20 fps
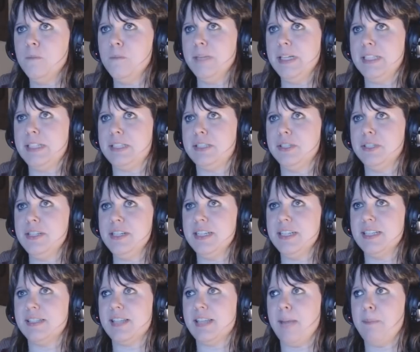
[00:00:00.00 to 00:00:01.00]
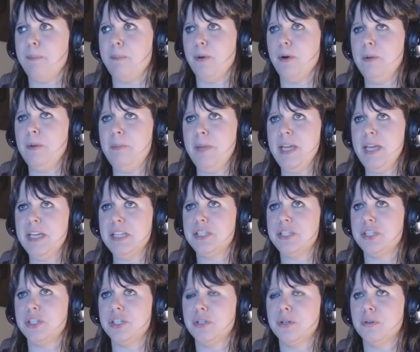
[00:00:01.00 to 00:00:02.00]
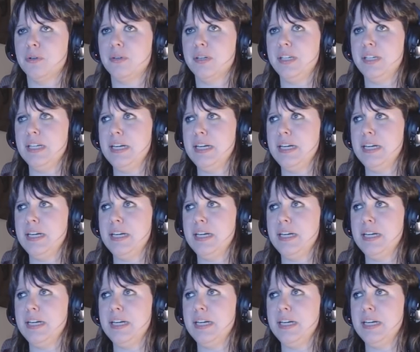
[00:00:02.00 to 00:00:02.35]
Oh my goodness, that poor Pikachu!